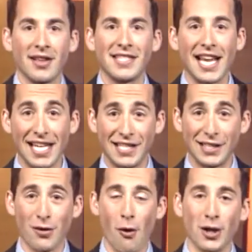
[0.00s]
Take it easy,
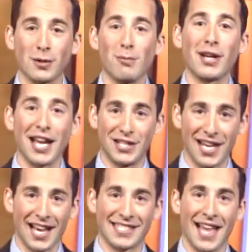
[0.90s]
Torrance. We'll catch you
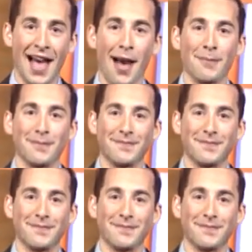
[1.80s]
next time.